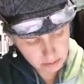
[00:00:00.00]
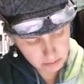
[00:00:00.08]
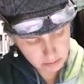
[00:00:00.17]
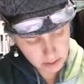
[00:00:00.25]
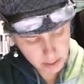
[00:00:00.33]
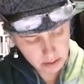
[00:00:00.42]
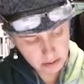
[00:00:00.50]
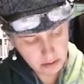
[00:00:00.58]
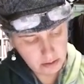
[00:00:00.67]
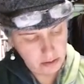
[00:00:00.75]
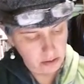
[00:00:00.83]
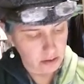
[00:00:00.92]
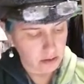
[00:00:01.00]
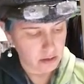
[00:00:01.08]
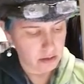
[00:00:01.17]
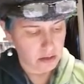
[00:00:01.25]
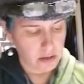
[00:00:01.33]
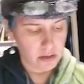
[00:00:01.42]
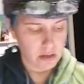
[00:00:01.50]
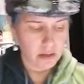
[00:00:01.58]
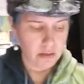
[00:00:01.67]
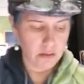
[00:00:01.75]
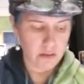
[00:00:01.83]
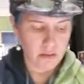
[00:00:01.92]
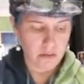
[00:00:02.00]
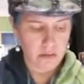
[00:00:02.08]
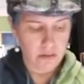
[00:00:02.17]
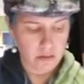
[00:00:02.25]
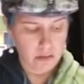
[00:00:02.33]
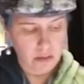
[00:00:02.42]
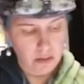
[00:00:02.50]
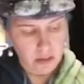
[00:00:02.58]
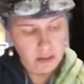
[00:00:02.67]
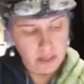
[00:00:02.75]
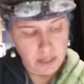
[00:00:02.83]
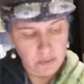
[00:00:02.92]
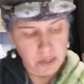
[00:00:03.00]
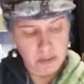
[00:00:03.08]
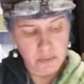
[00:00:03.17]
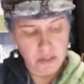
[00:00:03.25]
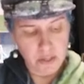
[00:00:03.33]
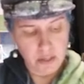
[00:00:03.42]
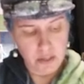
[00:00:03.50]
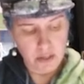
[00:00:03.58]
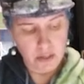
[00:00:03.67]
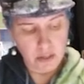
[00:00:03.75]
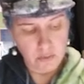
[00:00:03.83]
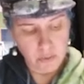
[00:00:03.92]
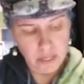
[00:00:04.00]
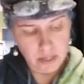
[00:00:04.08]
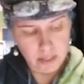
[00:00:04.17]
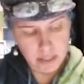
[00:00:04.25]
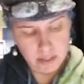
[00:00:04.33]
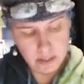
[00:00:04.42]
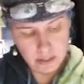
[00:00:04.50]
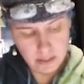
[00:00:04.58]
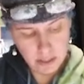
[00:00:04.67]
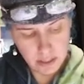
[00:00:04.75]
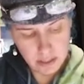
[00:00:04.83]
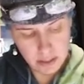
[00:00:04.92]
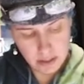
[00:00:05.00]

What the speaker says: Okay, so I want to put a wheel on this side.